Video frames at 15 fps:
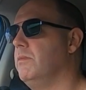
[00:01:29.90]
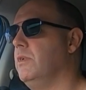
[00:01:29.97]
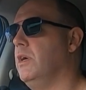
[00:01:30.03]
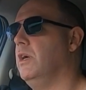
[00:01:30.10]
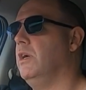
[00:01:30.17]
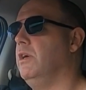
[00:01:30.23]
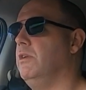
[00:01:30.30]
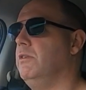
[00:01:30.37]

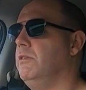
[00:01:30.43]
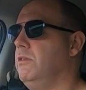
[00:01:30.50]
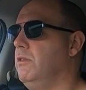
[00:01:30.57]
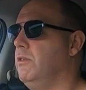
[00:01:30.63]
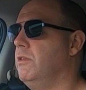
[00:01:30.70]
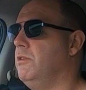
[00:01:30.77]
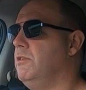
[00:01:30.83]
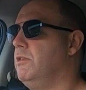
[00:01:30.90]
And
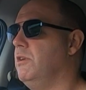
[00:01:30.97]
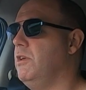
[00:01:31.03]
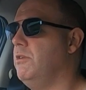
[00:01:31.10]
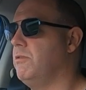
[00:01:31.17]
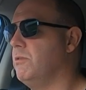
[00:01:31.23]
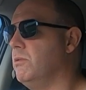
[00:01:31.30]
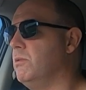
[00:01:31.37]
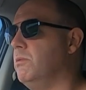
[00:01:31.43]
the
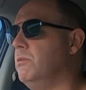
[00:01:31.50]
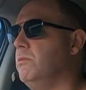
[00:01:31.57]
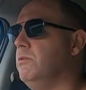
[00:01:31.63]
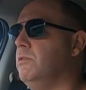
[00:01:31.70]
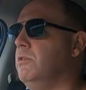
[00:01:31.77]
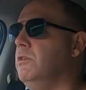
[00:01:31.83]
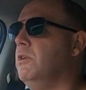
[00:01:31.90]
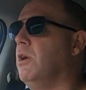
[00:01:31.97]
diesel
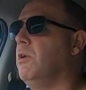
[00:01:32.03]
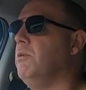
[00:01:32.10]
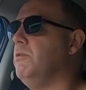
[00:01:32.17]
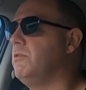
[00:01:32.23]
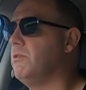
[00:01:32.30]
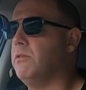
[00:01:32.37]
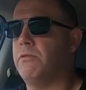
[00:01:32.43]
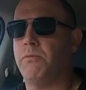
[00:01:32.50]

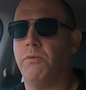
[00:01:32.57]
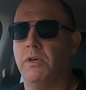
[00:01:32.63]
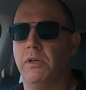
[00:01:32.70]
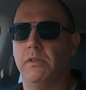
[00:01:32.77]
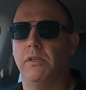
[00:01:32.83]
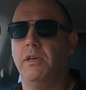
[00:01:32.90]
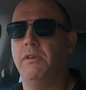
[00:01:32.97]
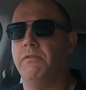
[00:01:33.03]
note as
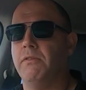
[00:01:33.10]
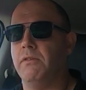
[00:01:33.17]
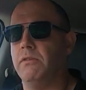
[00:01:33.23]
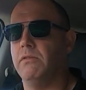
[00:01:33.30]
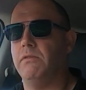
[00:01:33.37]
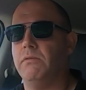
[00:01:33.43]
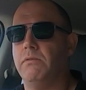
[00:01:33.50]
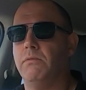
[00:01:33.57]
well
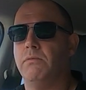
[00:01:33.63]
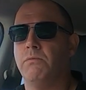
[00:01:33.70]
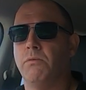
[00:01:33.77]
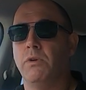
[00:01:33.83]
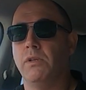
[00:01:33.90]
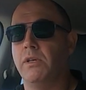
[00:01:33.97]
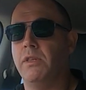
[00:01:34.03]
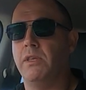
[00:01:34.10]
isn't
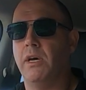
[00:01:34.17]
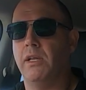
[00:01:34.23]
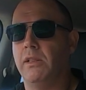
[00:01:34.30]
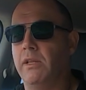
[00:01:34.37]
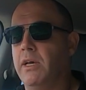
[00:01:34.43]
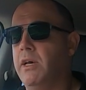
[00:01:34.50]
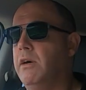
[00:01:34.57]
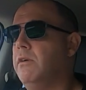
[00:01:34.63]
really that
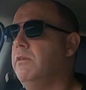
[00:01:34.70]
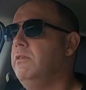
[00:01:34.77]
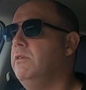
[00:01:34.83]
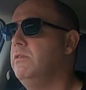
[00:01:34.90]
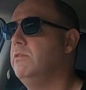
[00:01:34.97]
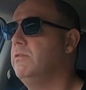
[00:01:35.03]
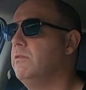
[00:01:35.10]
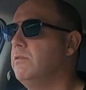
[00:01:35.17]
loud,
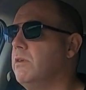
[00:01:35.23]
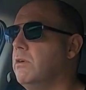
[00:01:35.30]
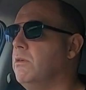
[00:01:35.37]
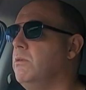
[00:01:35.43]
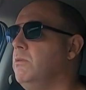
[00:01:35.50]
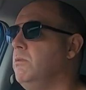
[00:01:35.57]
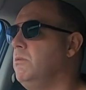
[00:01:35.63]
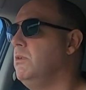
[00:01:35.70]
so
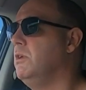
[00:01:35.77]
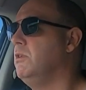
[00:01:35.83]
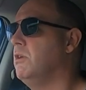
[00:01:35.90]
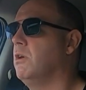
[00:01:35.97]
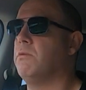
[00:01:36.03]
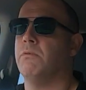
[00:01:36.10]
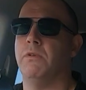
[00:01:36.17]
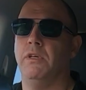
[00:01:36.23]
you
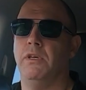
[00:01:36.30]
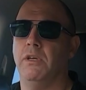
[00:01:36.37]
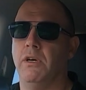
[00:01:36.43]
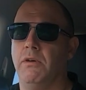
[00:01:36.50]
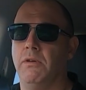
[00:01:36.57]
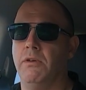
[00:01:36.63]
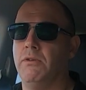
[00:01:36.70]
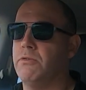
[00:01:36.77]
don't really
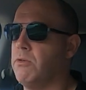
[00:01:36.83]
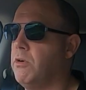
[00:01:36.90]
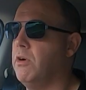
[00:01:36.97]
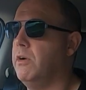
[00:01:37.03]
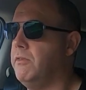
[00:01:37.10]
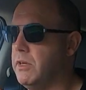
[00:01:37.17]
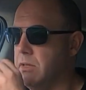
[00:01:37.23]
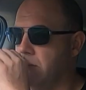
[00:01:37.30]
know you're
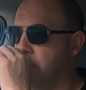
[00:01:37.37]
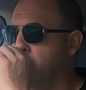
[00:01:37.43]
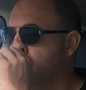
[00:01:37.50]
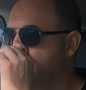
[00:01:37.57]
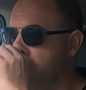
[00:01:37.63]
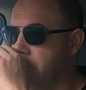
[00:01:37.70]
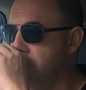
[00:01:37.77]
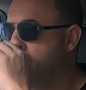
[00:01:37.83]
driving a
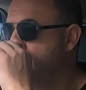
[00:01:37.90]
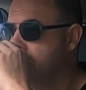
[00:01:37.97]
diesel,